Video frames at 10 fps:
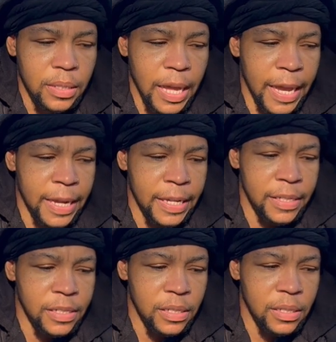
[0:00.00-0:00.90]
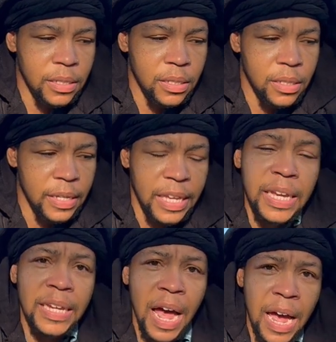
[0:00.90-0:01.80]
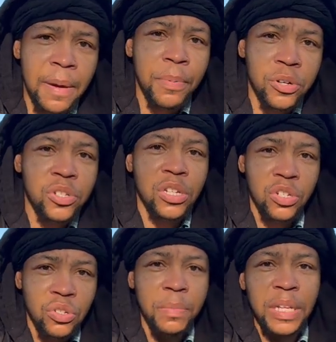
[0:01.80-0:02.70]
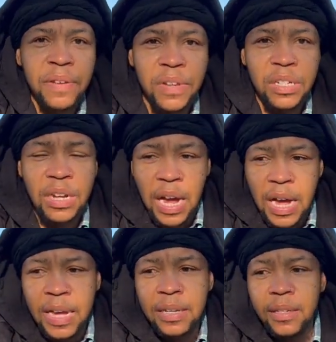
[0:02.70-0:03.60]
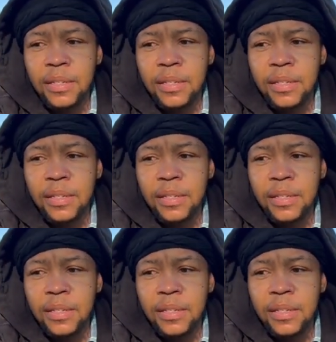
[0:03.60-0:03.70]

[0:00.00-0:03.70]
And again, I personally do believe in God.